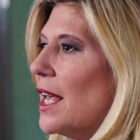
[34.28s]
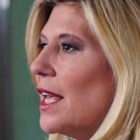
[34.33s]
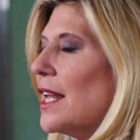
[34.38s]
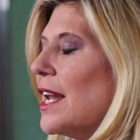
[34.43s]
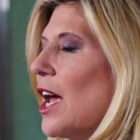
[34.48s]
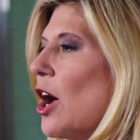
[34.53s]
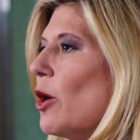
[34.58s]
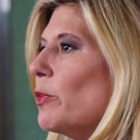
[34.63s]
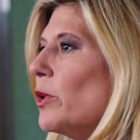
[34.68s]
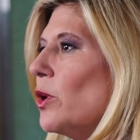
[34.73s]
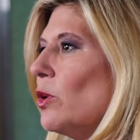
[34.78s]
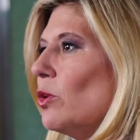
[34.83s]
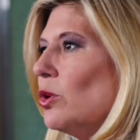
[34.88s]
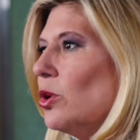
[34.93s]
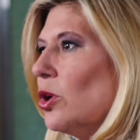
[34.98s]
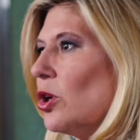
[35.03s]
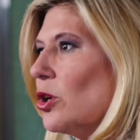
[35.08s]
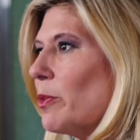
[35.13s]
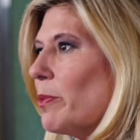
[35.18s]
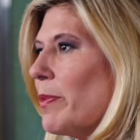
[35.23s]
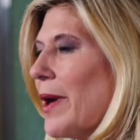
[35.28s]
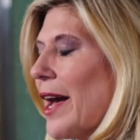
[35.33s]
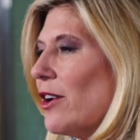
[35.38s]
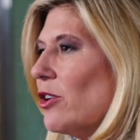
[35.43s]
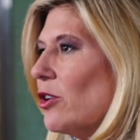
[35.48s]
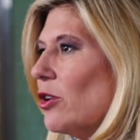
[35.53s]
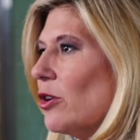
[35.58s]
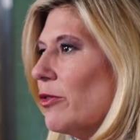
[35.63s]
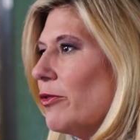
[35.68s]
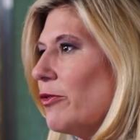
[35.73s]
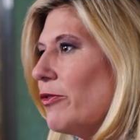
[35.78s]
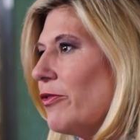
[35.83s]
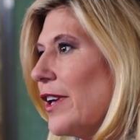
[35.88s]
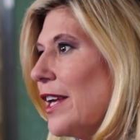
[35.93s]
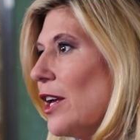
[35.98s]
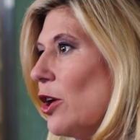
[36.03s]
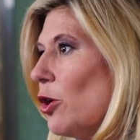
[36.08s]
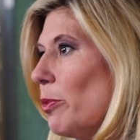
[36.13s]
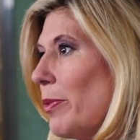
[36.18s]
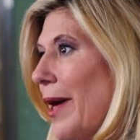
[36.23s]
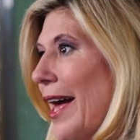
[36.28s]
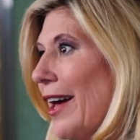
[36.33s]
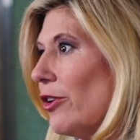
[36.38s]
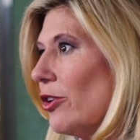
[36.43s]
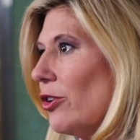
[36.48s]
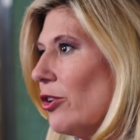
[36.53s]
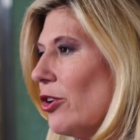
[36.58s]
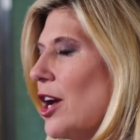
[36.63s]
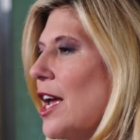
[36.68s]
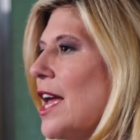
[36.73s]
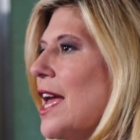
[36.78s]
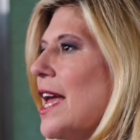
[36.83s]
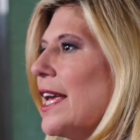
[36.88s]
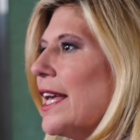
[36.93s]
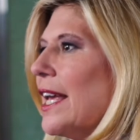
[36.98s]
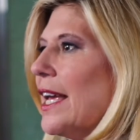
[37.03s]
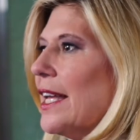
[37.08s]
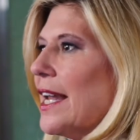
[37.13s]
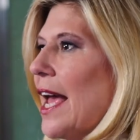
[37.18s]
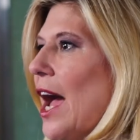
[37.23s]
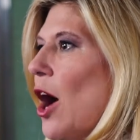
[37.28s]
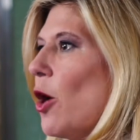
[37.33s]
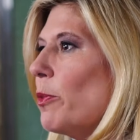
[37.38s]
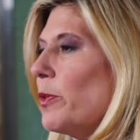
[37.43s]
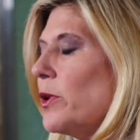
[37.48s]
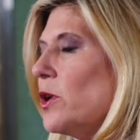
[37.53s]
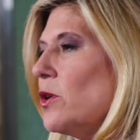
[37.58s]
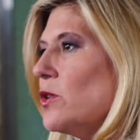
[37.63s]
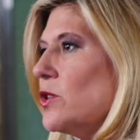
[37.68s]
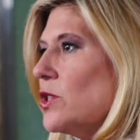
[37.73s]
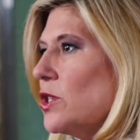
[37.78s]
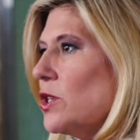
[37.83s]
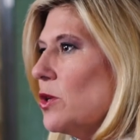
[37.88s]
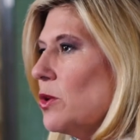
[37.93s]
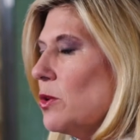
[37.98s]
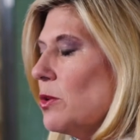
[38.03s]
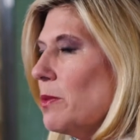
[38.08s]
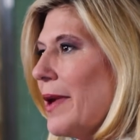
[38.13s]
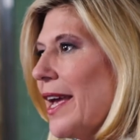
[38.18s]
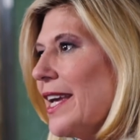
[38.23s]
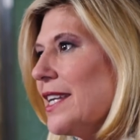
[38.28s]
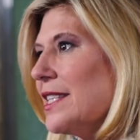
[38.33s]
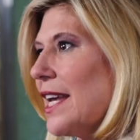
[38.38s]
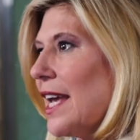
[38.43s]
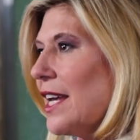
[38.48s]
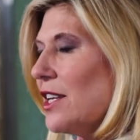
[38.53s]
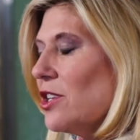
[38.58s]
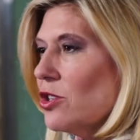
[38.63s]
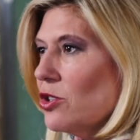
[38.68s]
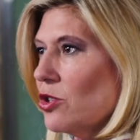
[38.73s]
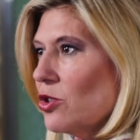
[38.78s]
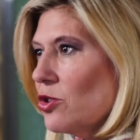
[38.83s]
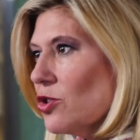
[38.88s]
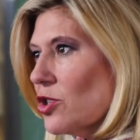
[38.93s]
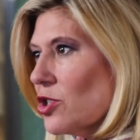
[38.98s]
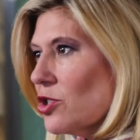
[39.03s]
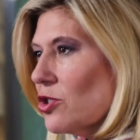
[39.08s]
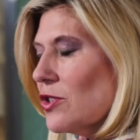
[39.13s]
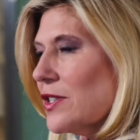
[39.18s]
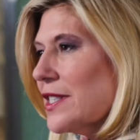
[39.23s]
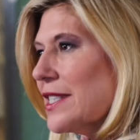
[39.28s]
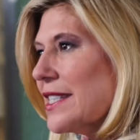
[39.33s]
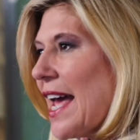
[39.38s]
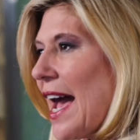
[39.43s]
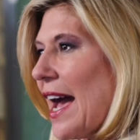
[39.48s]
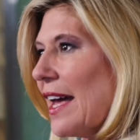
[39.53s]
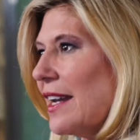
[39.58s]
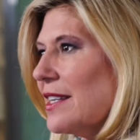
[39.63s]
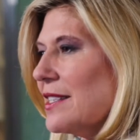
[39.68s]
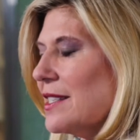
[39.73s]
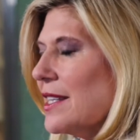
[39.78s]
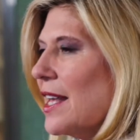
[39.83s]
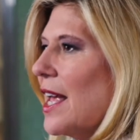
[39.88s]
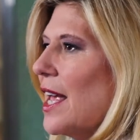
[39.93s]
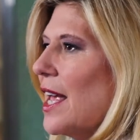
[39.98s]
Can help you look better, feel better, can help you to maintain your nutritional status,